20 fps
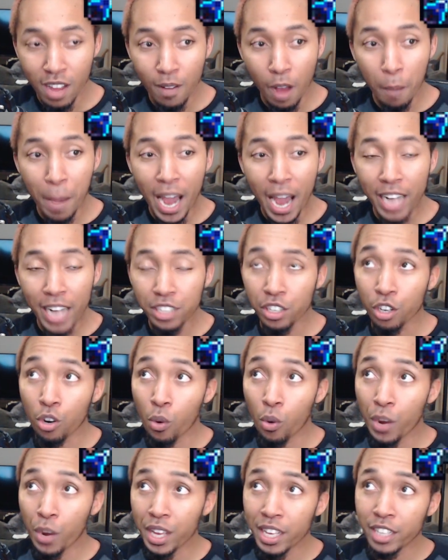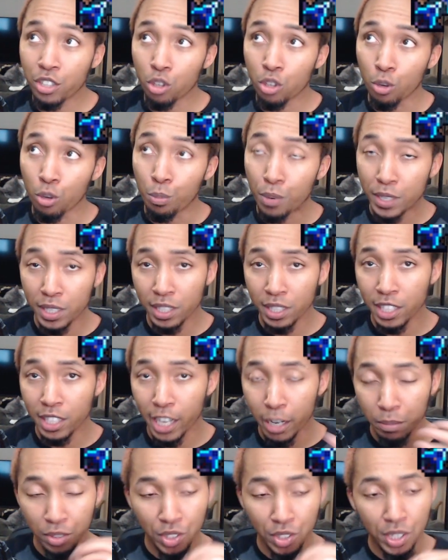Imagine going into prison
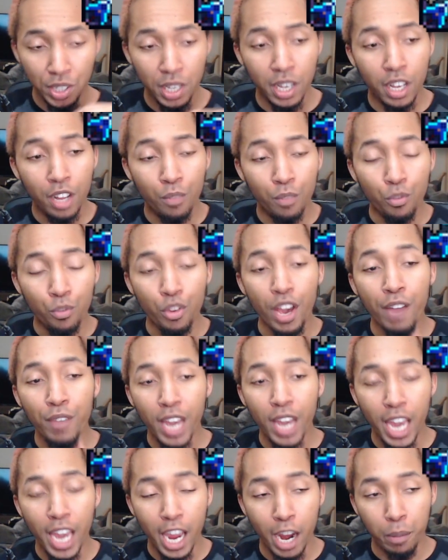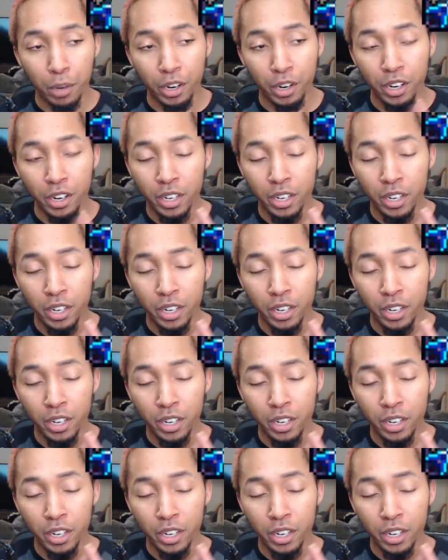depths, you have a hammer